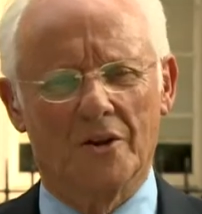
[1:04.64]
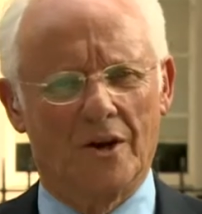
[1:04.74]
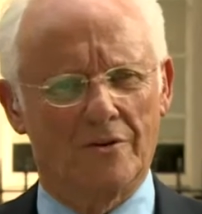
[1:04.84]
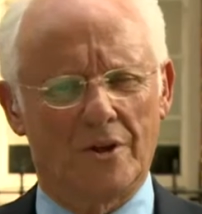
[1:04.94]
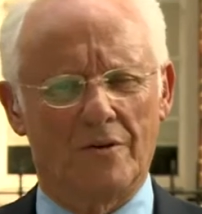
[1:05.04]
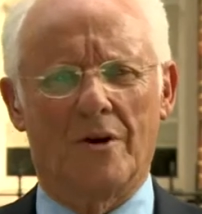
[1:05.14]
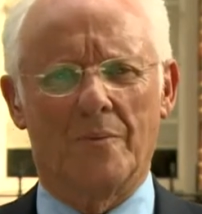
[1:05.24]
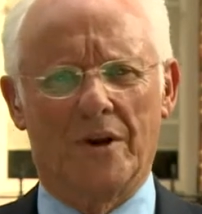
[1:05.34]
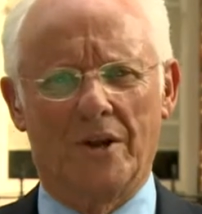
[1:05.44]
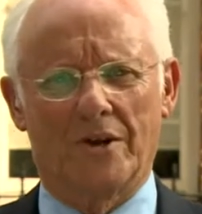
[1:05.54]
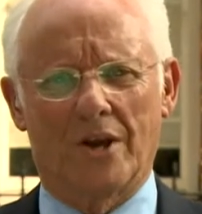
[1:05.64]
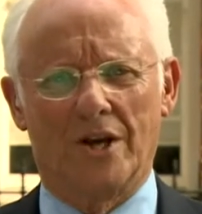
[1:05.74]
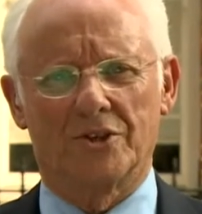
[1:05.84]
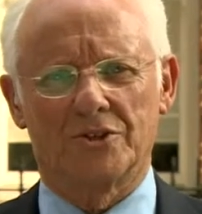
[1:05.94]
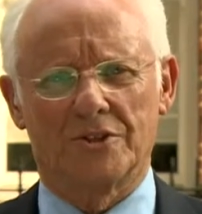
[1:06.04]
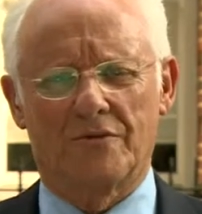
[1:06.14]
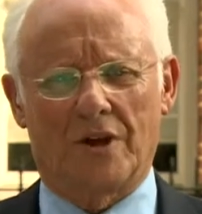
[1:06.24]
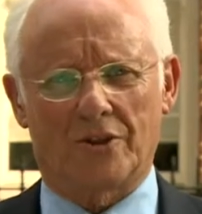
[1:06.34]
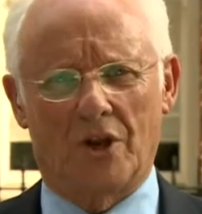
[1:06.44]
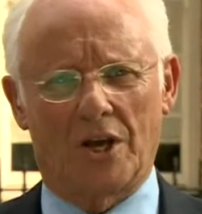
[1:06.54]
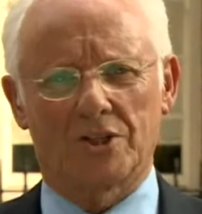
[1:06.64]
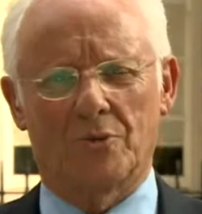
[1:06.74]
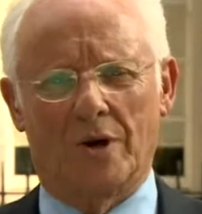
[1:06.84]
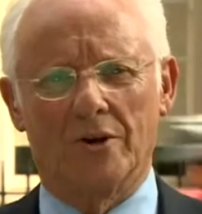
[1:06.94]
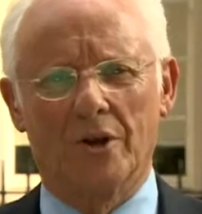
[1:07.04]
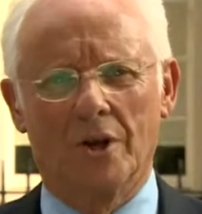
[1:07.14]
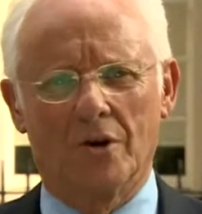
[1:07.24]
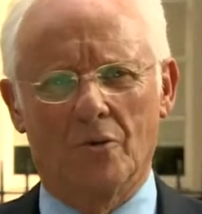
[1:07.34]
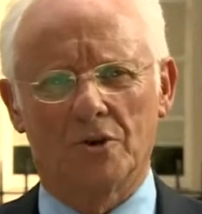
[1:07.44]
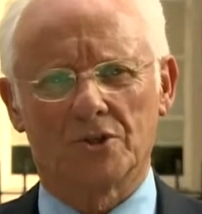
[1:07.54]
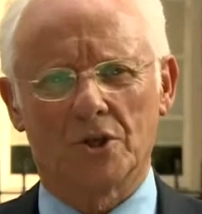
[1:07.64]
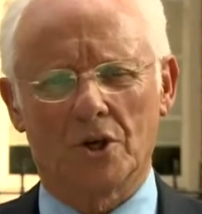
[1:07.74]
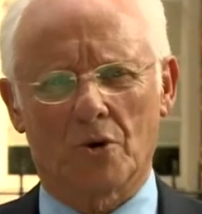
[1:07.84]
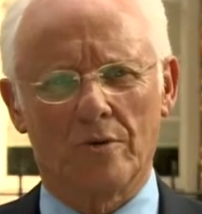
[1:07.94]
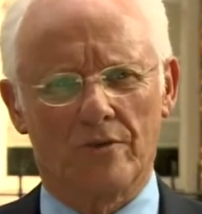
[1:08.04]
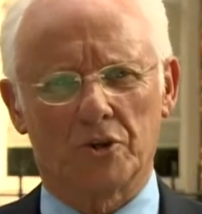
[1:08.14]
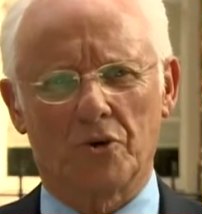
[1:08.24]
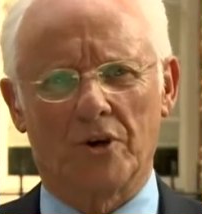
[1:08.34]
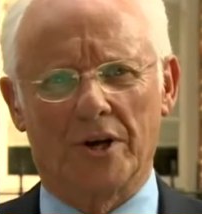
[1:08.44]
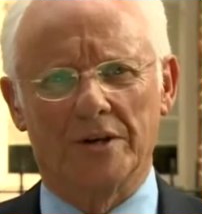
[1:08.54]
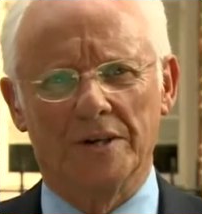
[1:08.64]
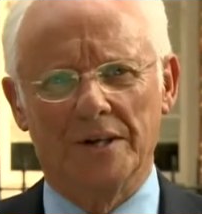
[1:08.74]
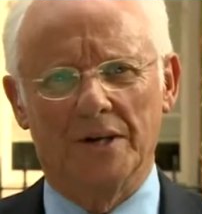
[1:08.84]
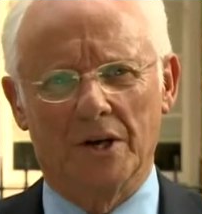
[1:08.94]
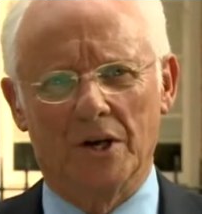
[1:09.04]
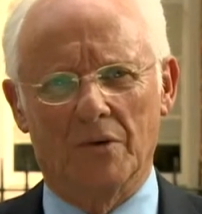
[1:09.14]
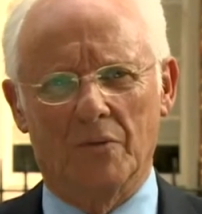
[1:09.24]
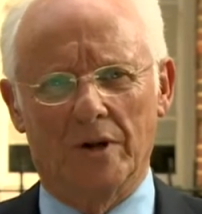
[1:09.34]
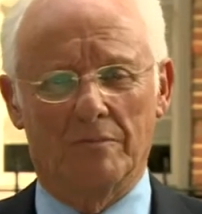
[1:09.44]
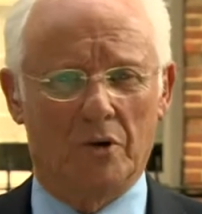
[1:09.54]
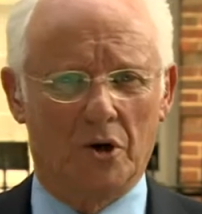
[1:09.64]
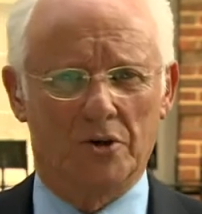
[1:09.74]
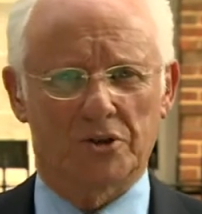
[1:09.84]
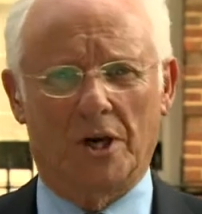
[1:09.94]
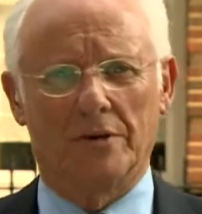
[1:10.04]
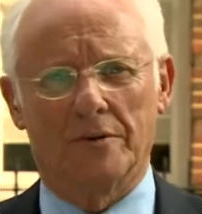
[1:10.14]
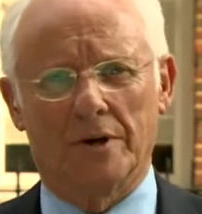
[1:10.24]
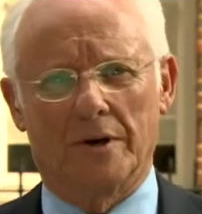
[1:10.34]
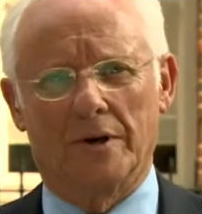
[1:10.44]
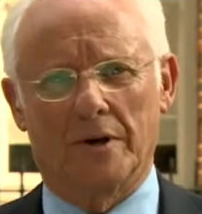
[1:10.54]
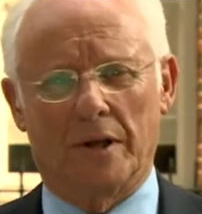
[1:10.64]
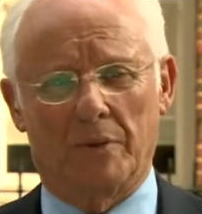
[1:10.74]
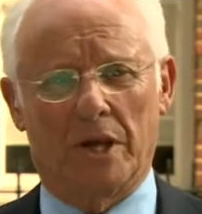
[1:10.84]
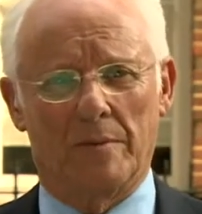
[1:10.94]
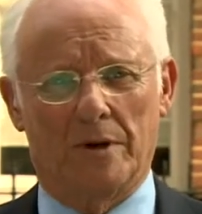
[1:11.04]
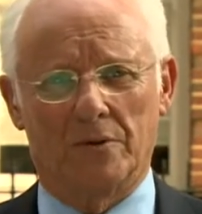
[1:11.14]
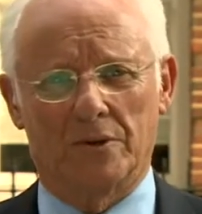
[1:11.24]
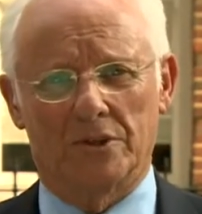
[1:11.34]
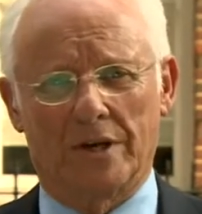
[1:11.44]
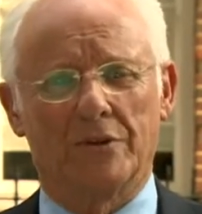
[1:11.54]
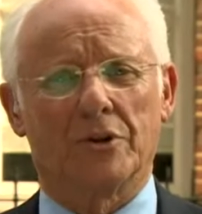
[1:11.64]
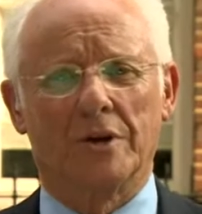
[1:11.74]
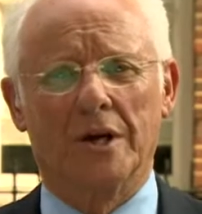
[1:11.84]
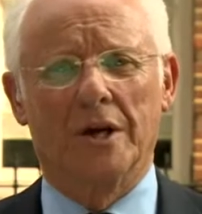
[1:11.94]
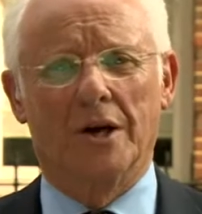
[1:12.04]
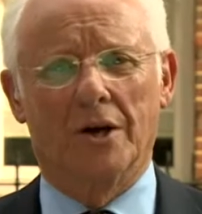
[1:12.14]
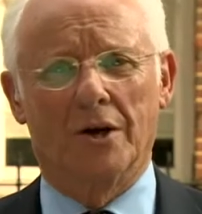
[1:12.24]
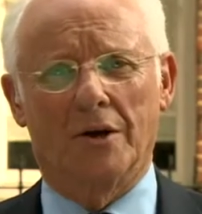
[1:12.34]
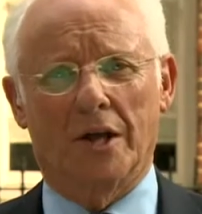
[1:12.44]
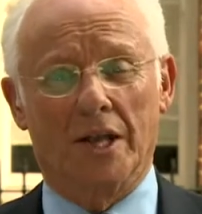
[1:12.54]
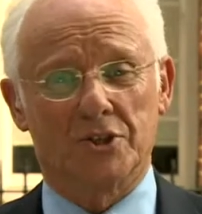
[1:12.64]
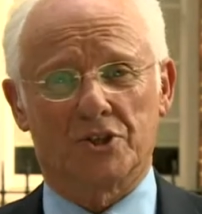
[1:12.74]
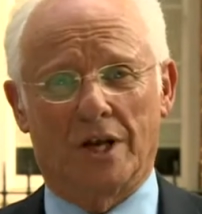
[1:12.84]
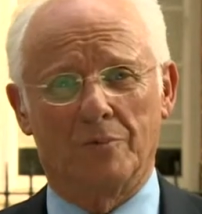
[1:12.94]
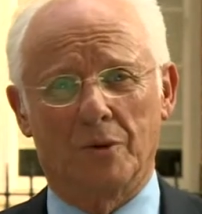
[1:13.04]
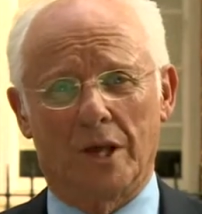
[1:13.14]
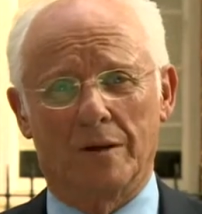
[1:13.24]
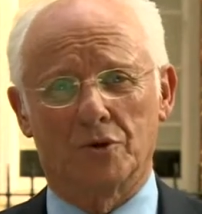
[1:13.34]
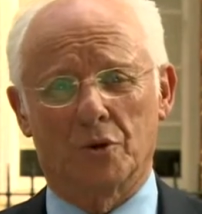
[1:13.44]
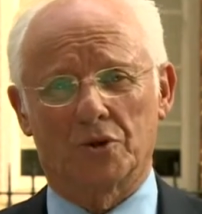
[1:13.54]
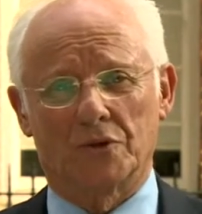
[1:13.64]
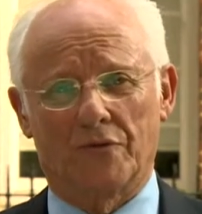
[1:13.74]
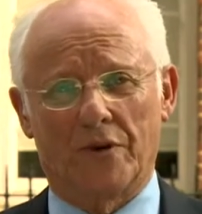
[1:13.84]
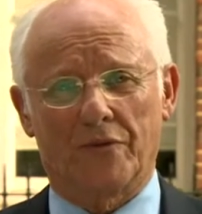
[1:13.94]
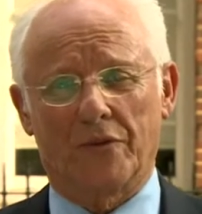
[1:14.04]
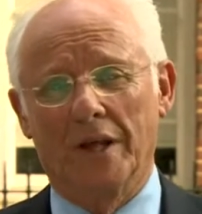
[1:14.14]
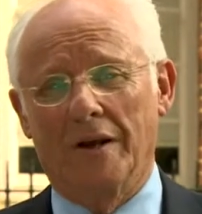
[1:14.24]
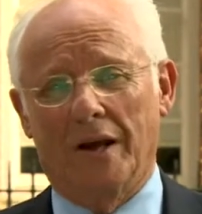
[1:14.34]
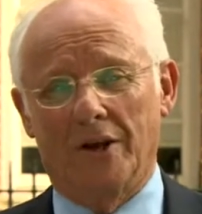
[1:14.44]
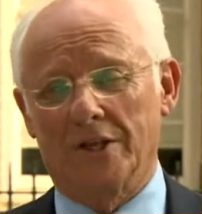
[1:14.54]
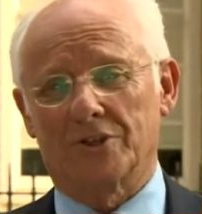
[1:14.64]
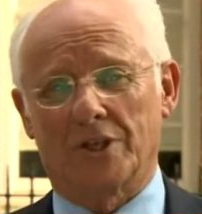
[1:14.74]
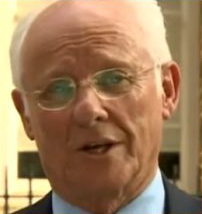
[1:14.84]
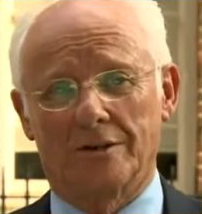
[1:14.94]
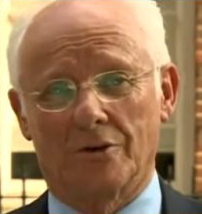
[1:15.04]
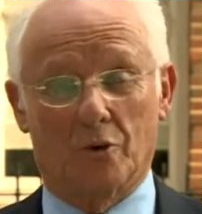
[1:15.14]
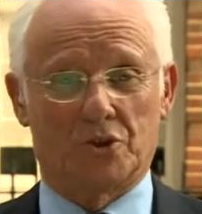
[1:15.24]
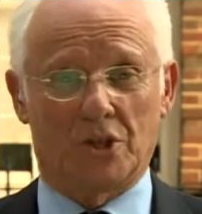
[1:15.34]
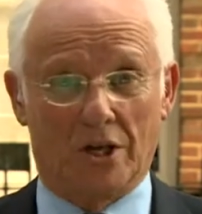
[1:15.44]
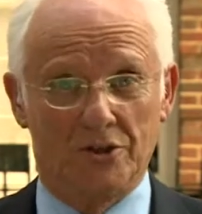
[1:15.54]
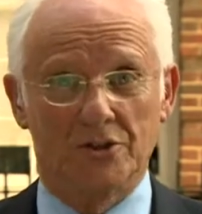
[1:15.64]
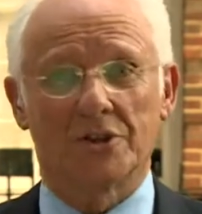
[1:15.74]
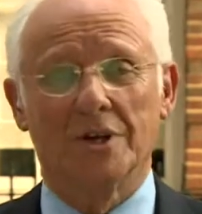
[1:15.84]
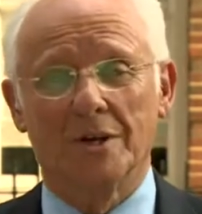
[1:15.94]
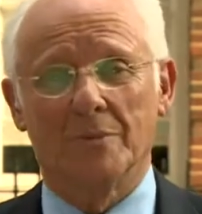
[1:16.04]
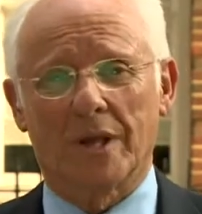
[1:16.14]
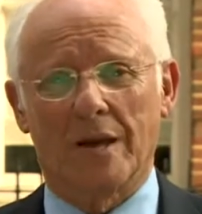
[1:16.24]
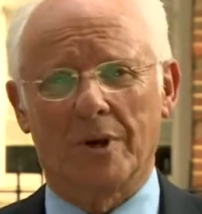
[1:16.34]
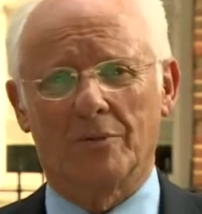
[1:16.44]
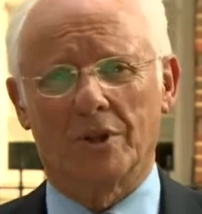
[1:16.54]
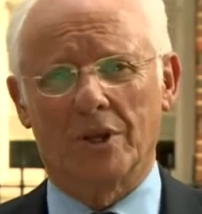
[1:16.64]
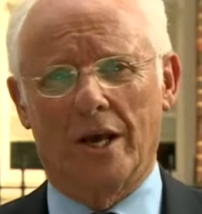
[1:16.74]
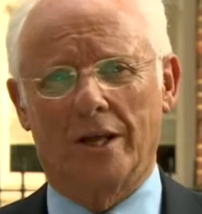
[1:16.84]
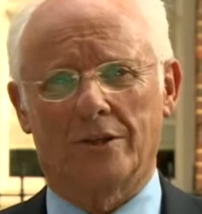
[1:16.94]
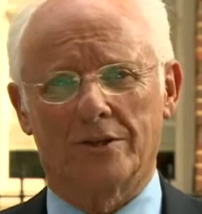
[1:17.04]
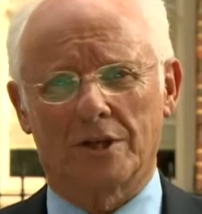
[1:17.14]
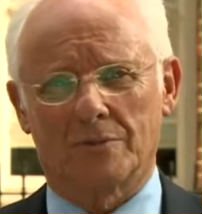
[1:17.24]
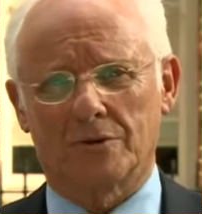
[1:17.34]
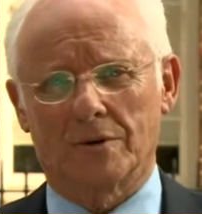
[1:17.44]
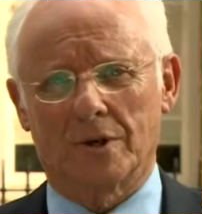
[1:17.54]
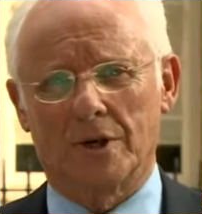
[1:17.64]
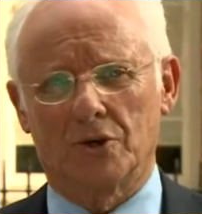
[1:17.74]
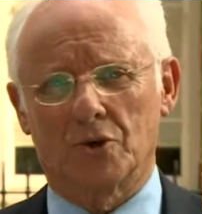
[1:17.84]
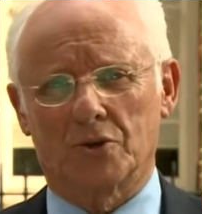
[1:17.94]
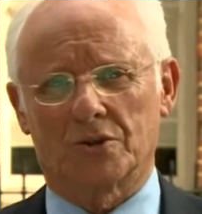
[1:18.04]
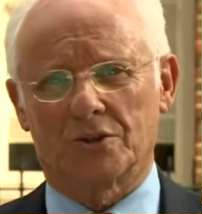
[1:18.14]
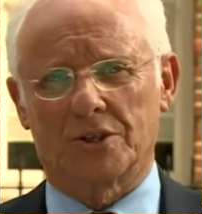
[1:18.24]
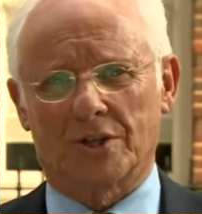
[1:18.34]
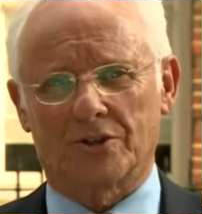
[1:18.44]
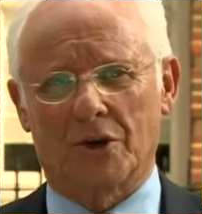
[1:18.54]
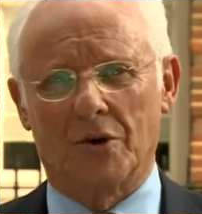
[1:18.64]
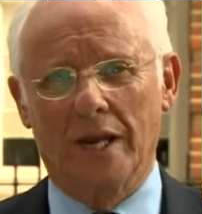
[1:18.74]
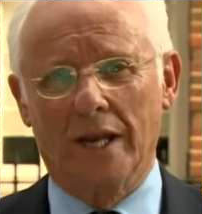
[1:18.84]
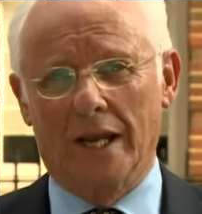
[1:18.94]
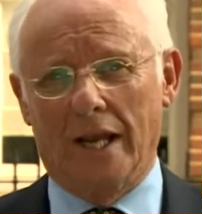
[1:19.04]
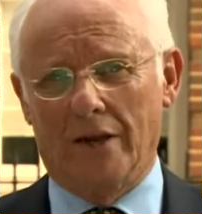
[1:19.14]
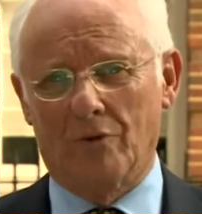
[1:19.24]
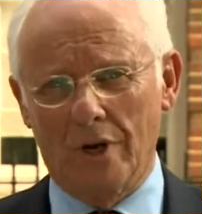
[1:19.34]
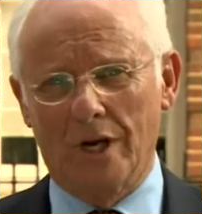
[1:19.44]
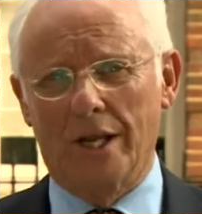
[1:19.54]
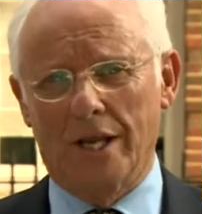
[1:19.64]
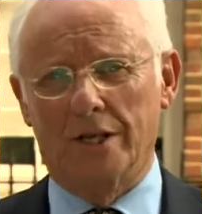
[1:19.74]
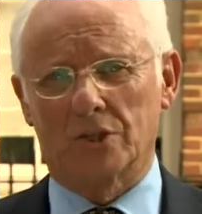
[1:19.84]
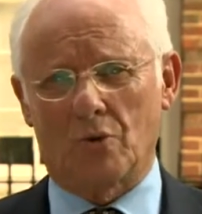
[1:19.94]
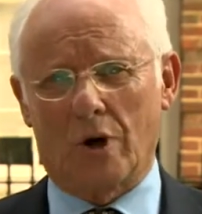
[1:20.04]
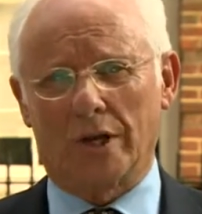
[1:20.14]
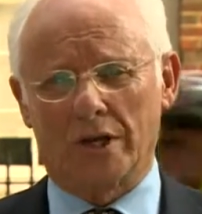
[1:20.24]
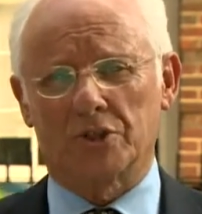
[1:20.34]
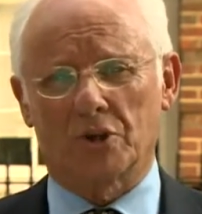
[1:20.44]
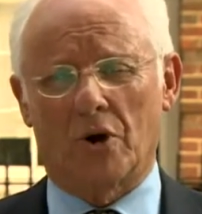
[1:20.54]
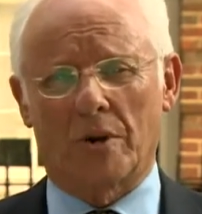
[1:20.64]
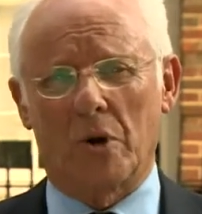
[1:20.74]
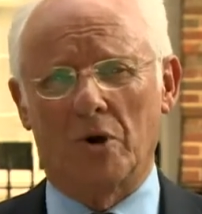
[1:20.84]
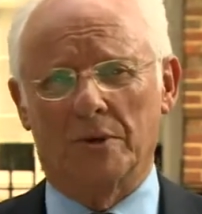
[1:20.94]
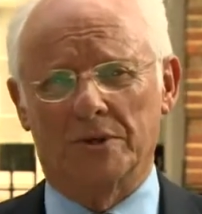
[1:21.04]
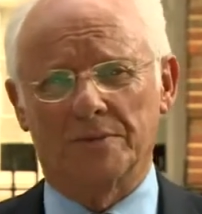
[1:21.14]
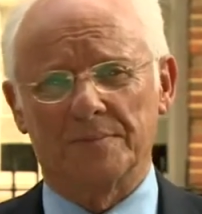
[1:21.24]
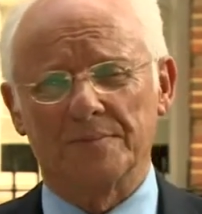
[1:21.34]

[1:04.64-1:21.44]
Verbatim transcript: No, there aren't many occasions. In fact, the last one was uh, Queen Victoria, uh, when her son uh, became Edward VII, uh, his son became George V, and his son, or sons, became Edward VIII and subsequently George VI. So it really is quite a historic moment.